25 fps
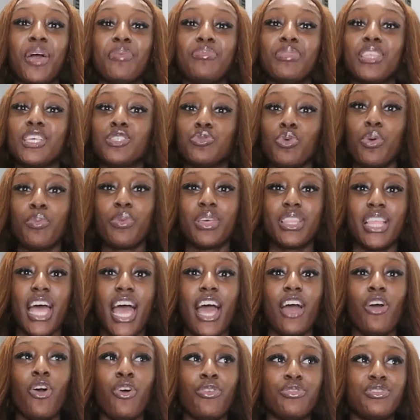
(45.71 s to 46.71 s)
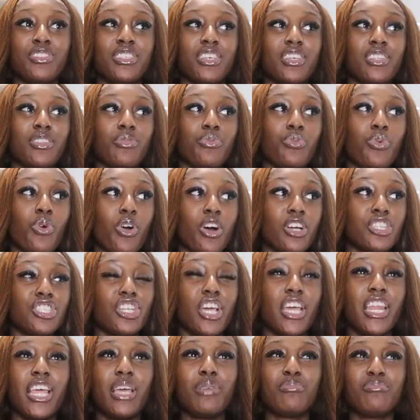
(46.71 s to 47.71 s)
this woman that I often watch,
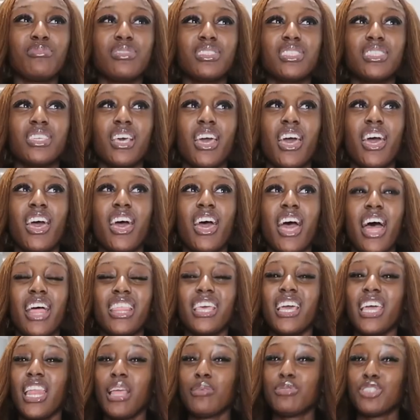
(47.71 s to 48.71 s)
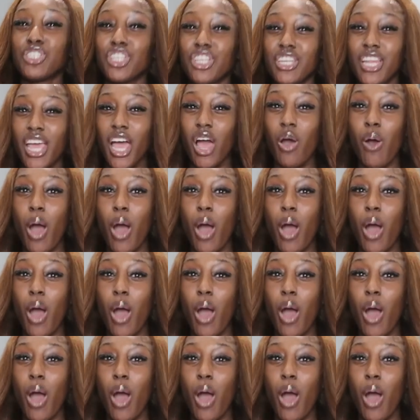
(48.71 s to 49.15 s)
I think her name's Chanel.